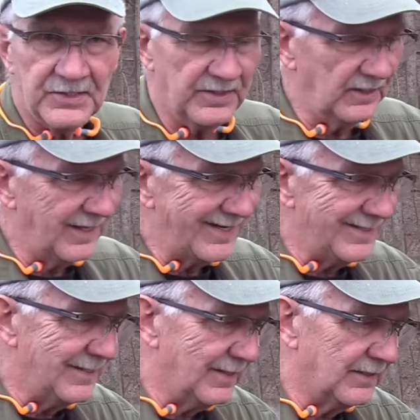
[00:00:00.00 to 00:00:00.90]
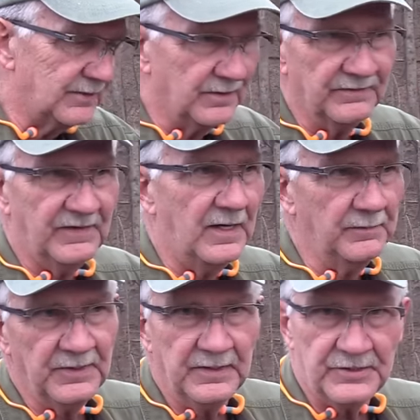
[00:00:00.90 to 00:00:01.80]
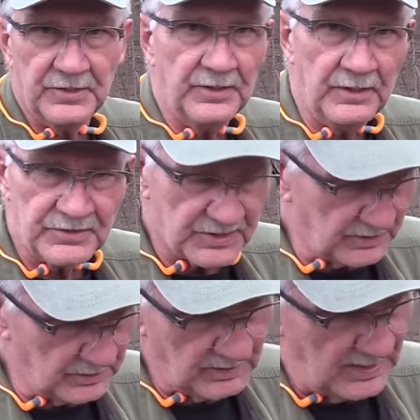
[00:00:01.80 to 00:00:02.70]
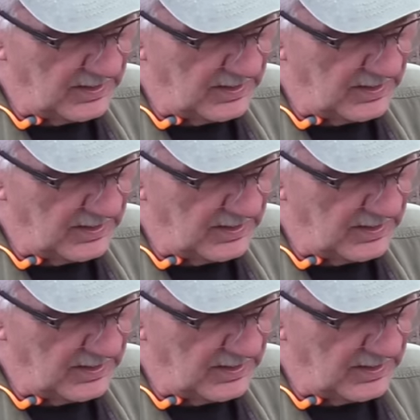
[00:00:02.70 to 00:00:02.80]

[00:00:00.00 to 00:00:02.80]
so they lightened it to the firing pin that you're used to.